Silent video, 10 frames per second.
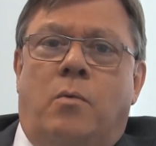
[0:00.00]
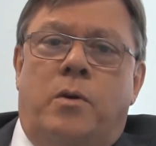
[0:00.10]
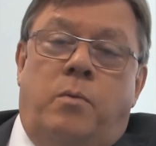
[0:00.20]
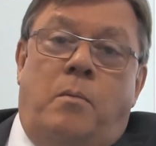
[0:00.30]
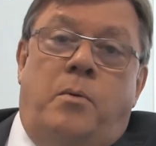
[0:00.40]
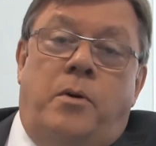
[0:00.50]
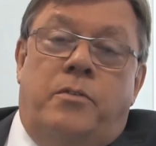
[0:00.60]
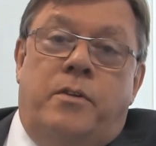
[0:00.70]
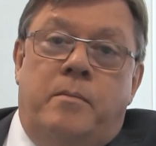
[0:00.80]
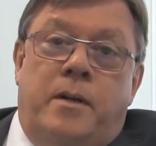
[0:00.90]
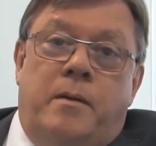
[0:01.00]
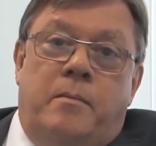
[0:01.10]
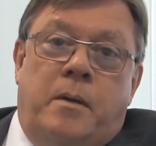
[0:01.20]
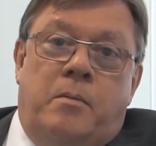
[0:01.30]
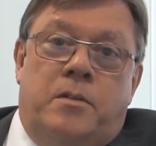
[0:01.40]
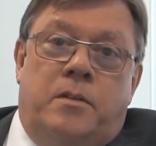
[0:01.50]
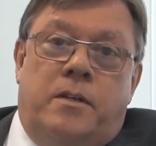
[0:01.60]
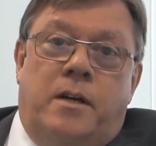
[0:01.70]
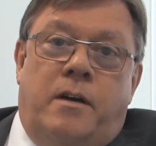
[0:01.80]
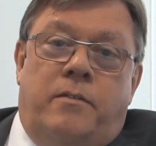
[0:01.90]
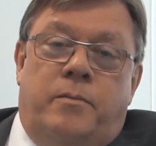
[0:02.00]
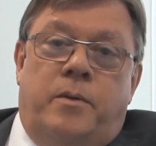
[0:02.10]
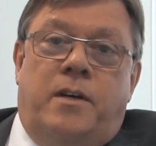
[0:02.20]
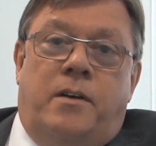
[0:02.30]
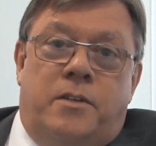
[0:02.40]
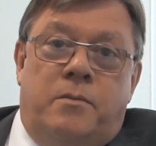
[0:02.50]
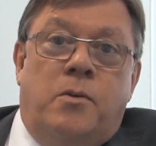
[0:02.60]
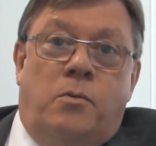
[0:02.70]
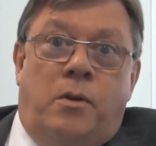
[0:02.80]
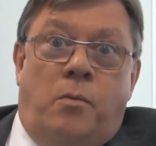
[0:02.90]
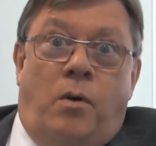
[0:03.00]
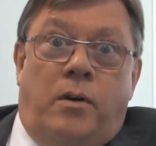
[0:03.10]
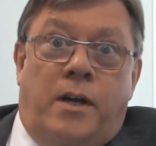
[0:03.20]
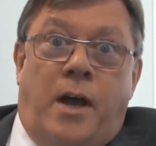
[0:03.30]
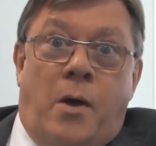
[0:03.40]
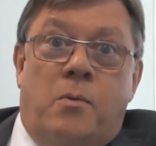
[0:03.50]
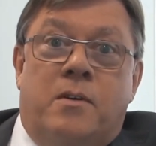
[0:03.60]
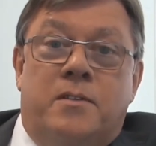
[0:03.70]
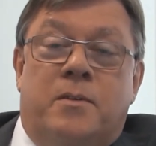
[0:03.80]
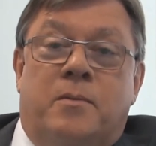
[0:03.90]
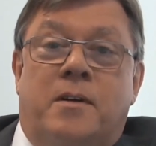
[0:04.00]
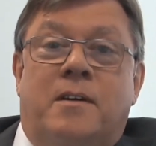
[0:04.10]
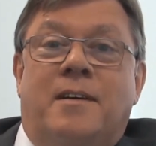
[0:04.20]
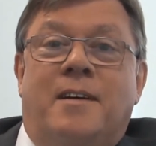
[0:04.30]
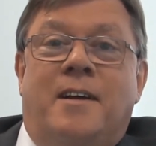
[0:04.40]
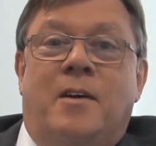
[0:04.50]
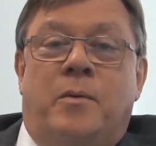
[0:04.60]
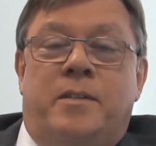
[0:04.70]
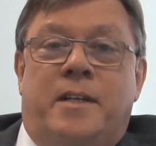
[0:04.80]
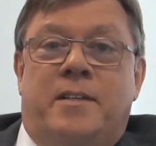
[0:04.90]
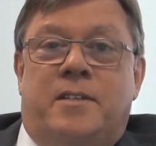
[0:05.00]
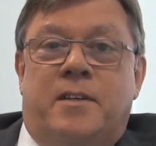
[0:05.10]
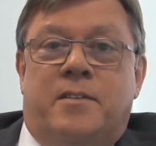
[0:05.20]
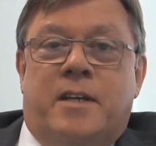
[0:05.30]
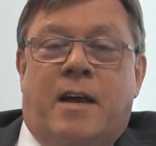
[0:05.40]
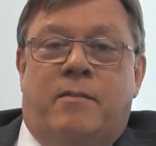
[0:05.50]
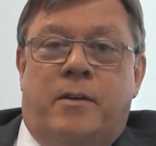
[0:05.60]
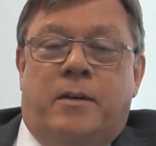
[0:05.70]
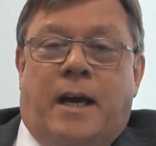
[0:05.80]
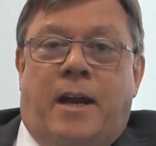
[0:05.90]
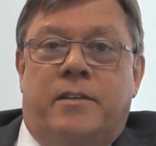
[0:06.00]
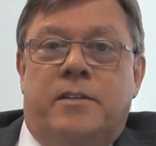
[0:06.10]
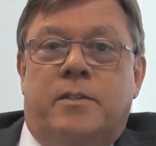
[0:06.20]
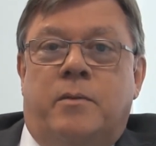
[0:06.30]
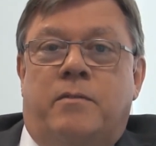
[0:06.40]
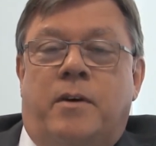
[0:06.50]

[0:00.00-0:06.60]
with 1.3 million people to look after, we can't do it all in one go, as it were. We need to have localities that we